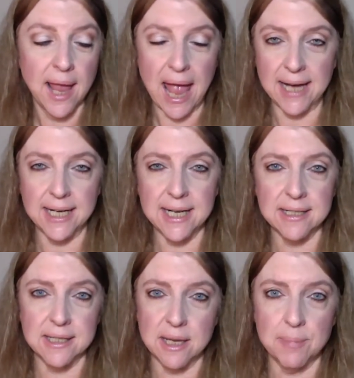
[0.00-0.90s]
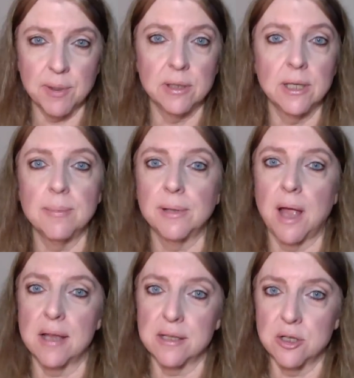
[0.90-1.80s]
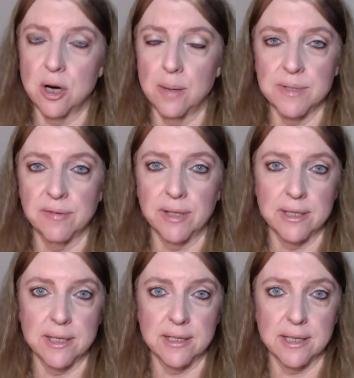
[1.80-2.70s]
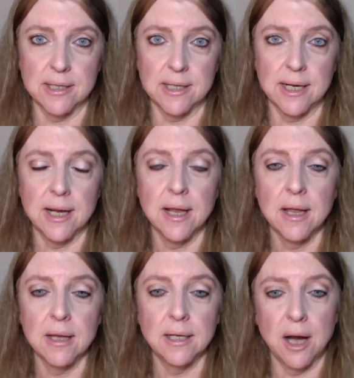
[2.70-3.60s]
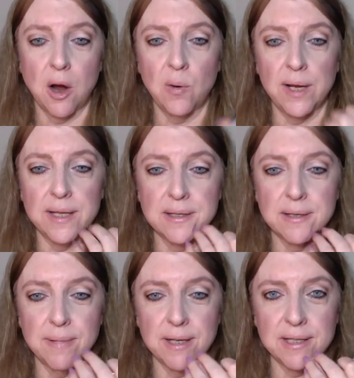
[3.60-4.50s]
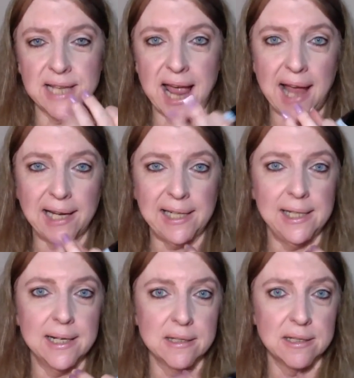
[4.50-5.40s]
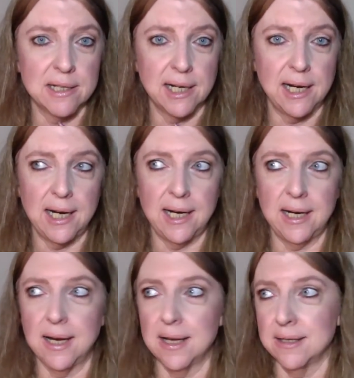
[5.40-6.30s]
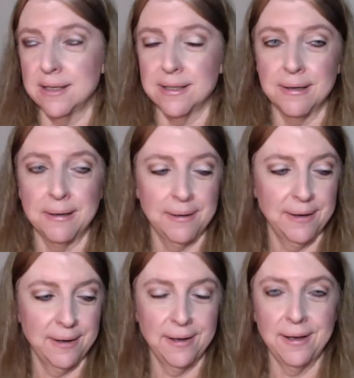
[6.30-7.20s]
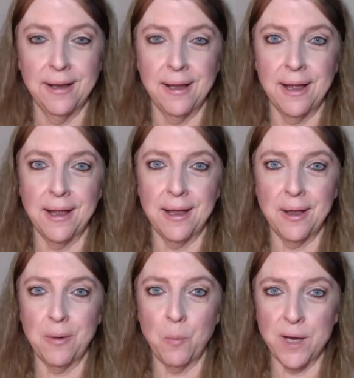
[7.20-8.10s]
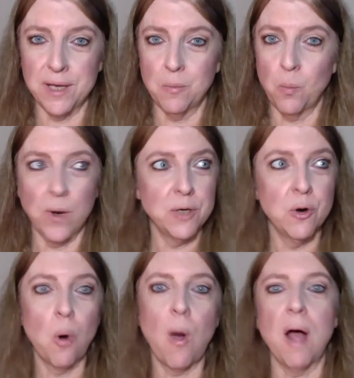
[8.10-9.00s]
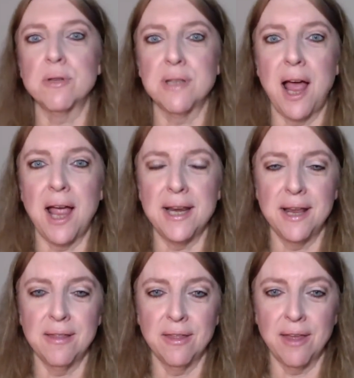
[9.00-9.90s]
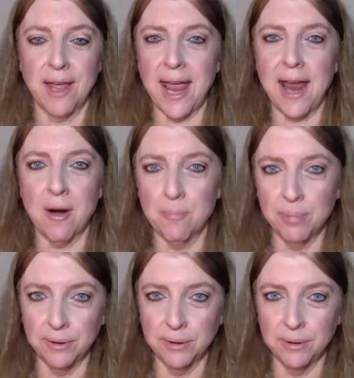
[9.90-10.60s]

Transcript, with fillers: and it is a typical lip gloss in terms of consistency. You know, it's tacky, it's sticky, it's when you go outside and the hair,